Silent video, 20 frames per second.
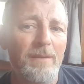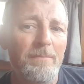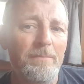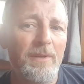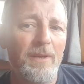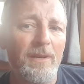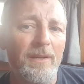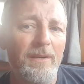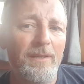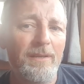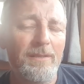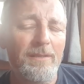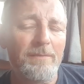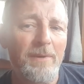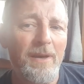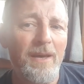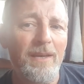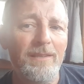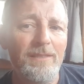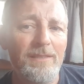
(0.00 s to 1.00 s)
and in behind
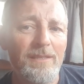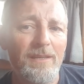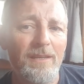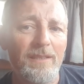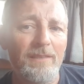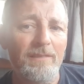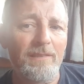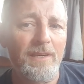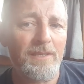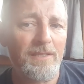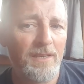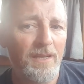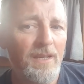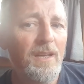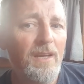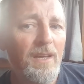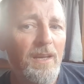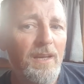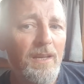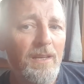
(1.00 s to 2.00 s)
panels and all the rest,
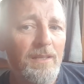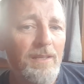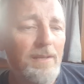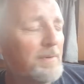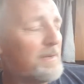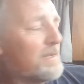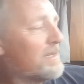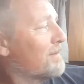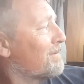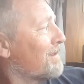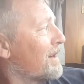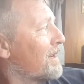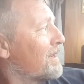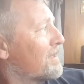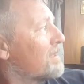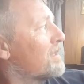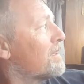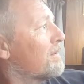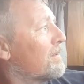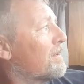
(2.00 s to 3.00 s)
you'd be
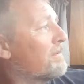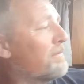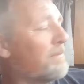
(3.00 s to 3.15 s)
surprised.